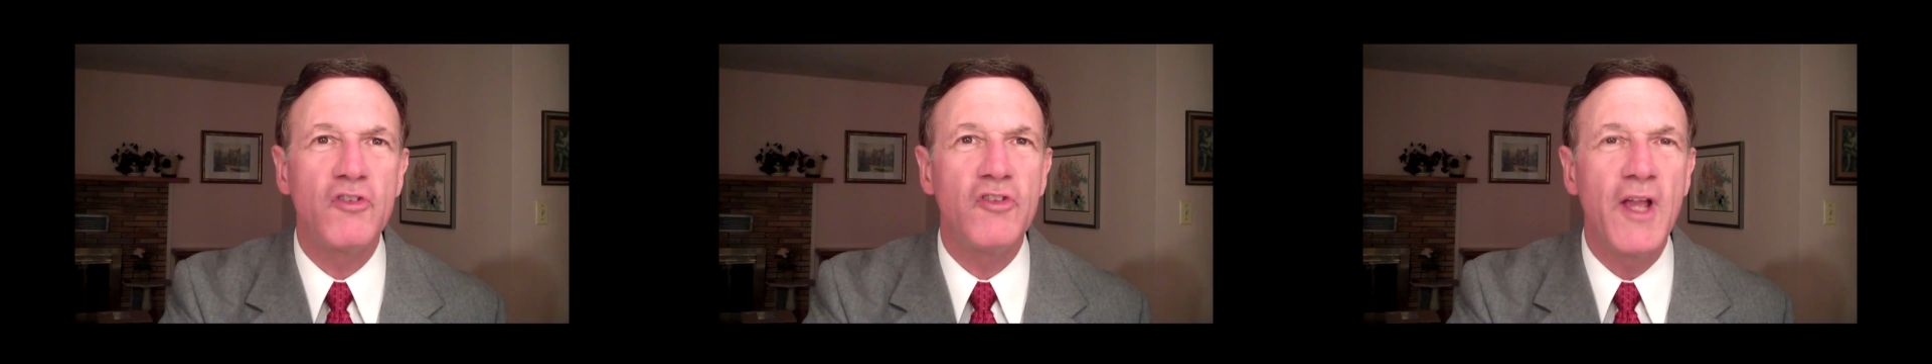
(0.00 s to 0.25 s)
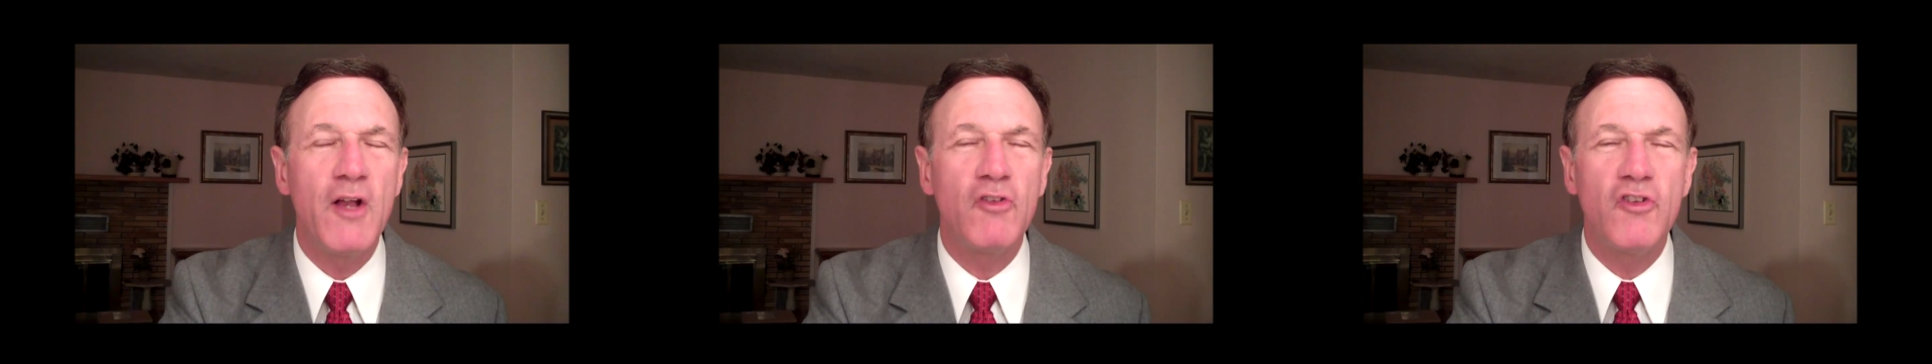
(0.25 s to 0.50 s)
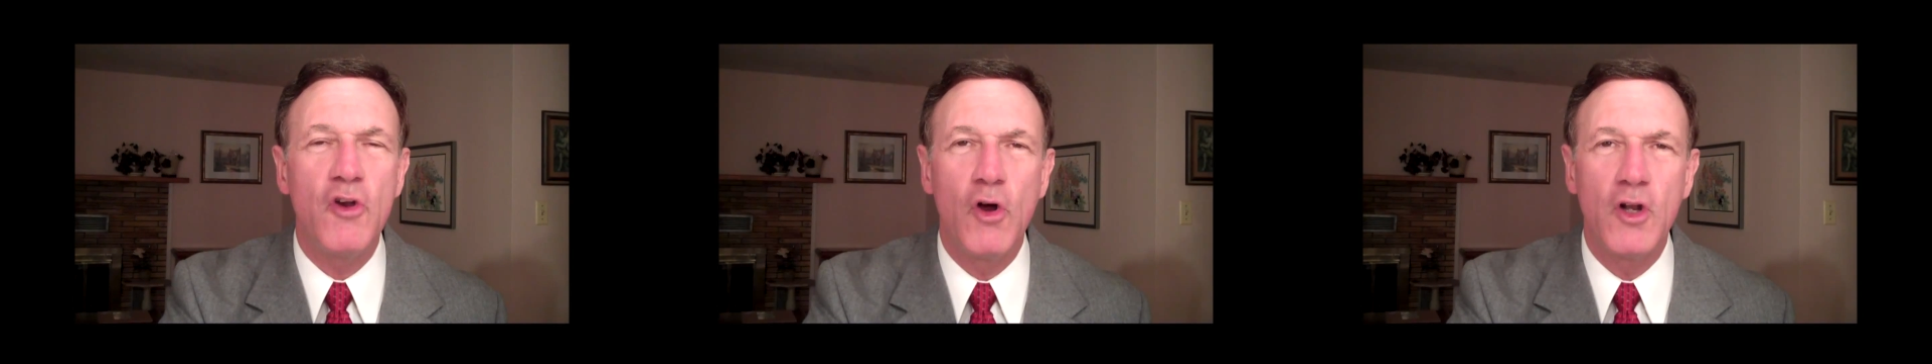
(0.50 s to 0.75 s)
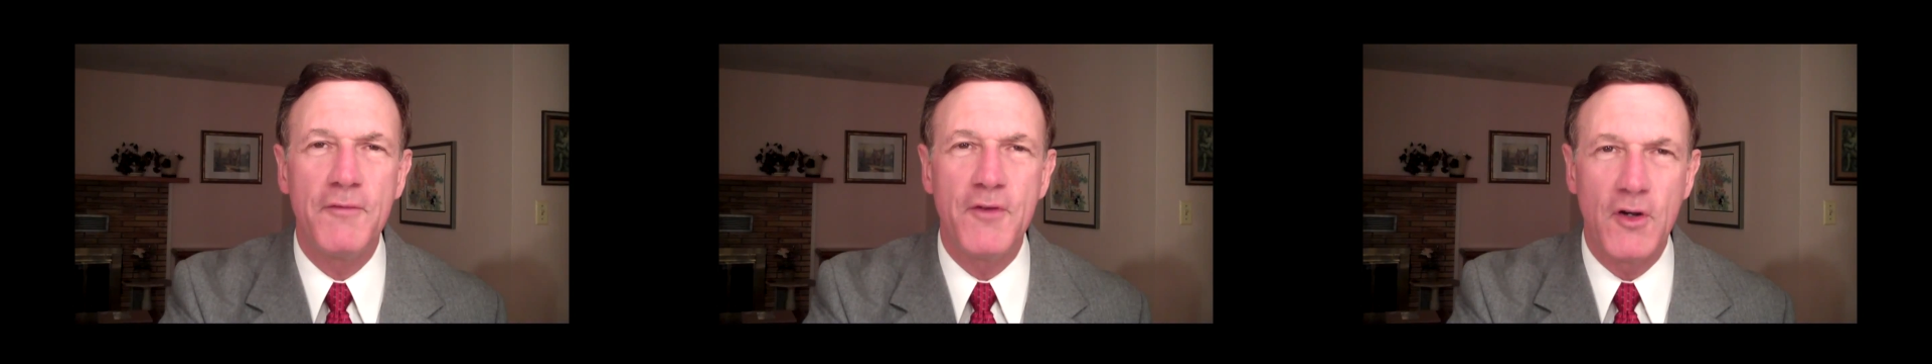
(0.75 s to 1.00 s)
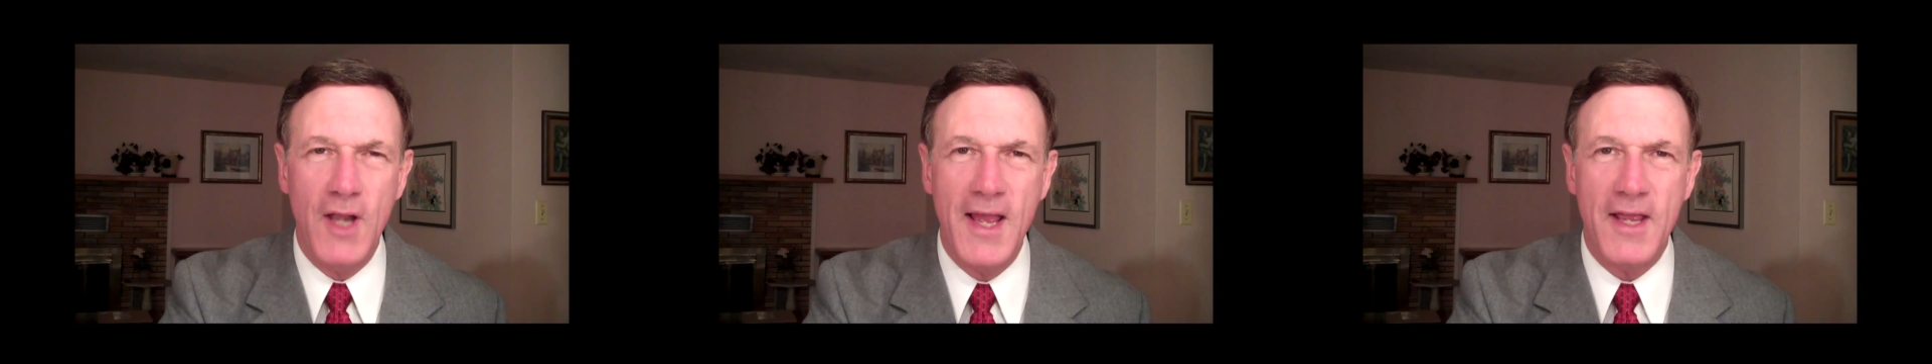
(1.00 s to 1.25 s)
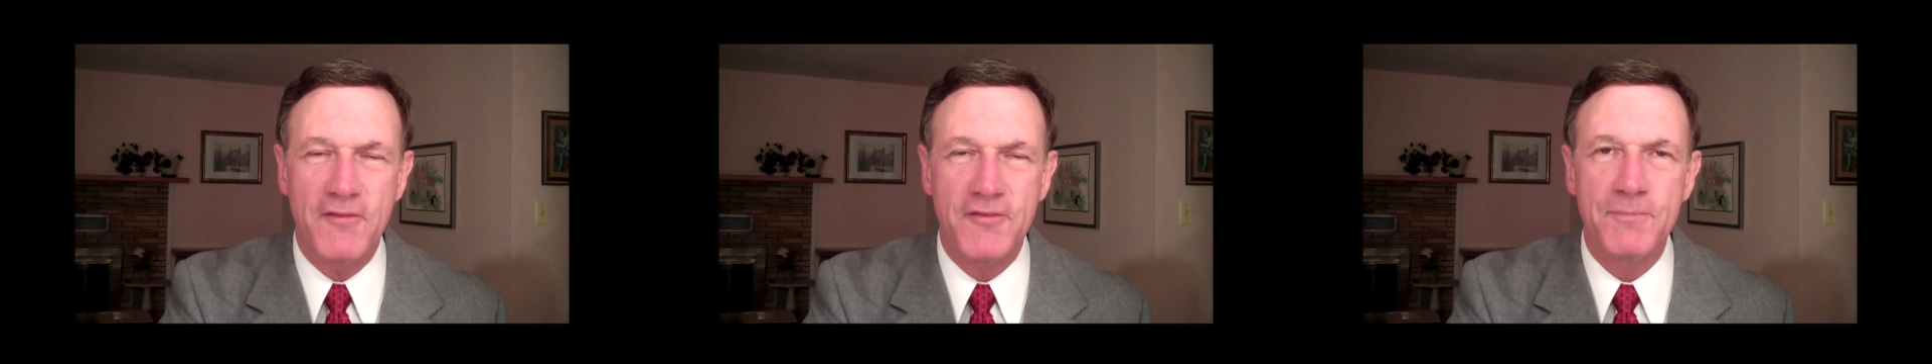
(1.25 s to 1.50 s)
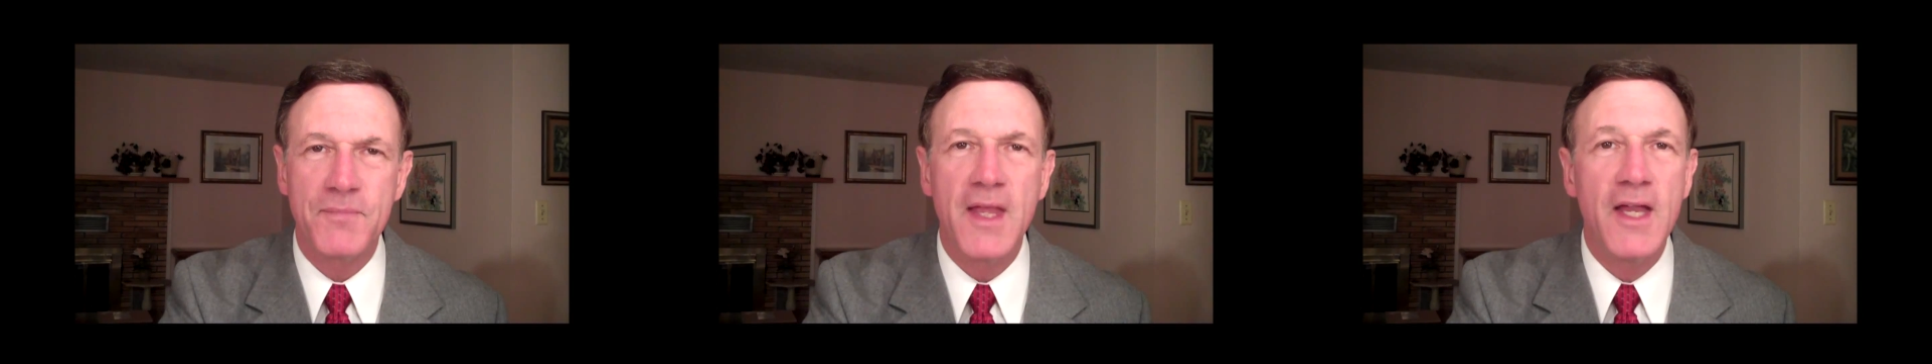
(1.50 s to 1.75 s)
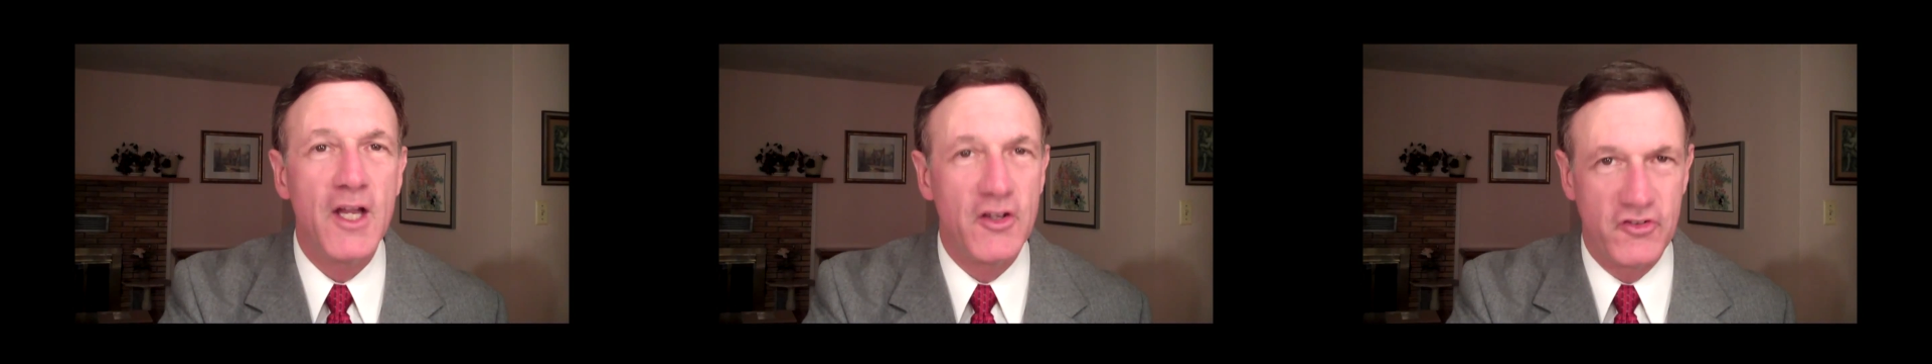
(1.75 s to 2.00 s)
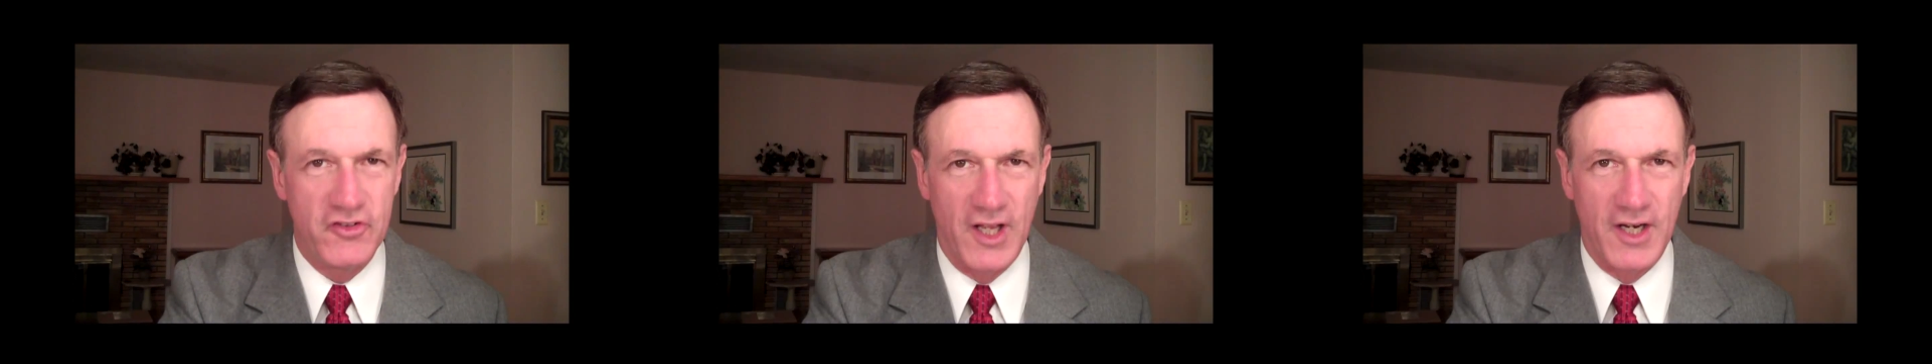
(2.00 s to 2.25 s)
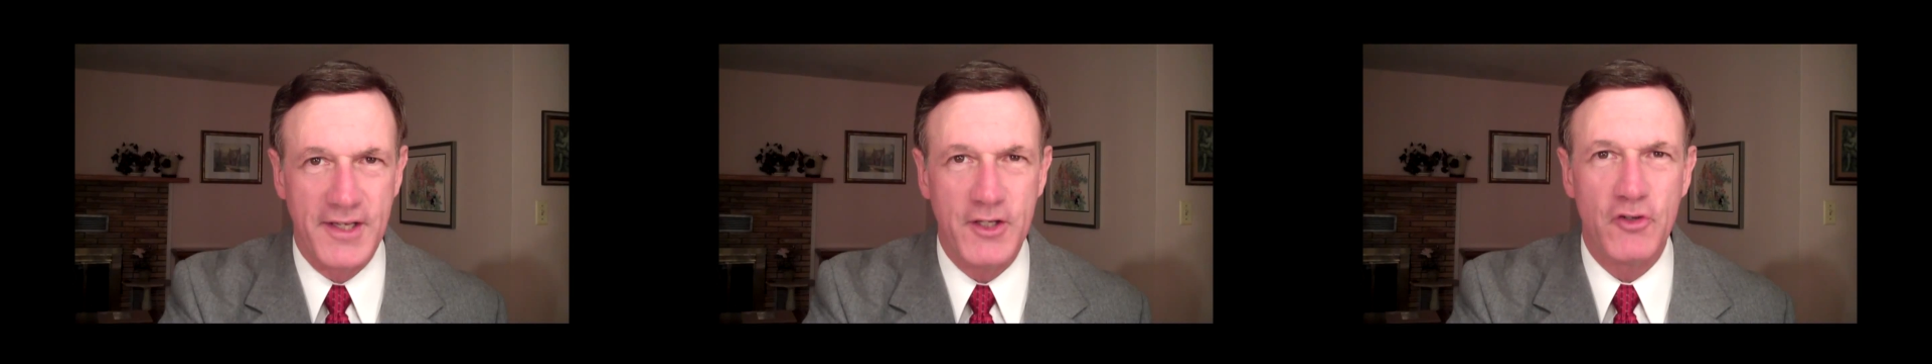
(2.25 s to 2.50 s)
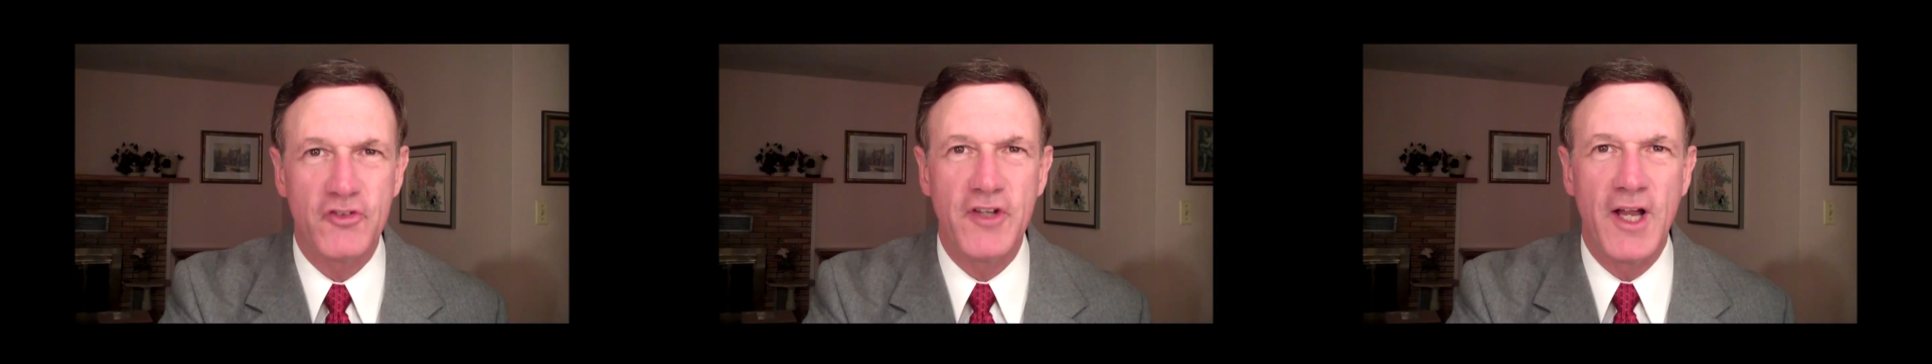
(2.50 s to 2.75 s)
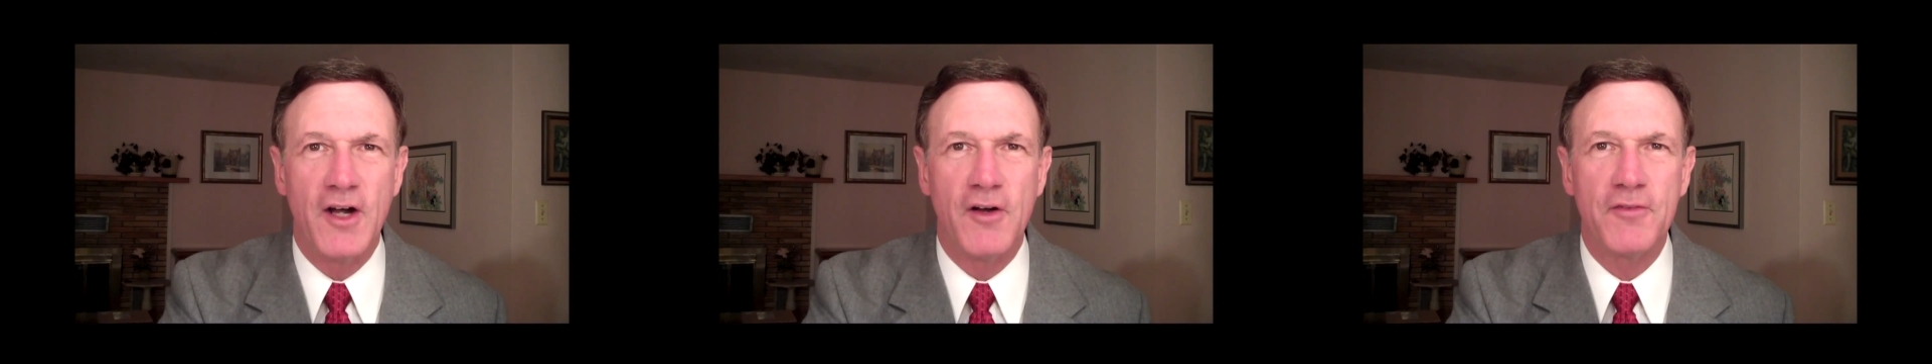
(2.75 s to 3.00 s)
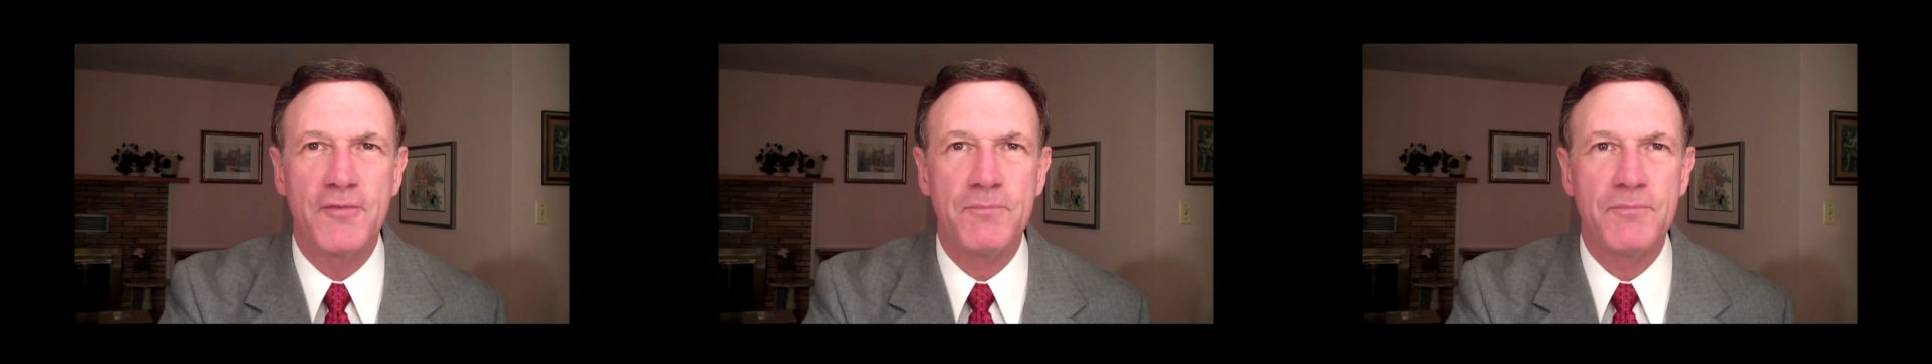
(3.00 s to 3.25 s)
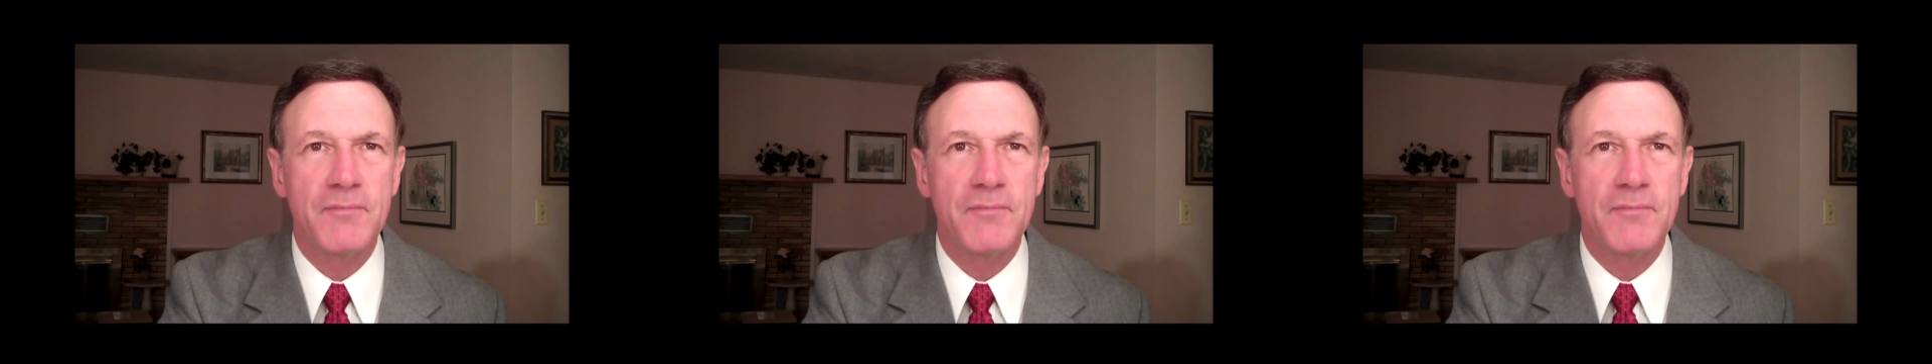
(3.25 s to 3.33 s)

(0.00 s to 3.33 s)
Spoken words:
sales call of your life, selling yourself.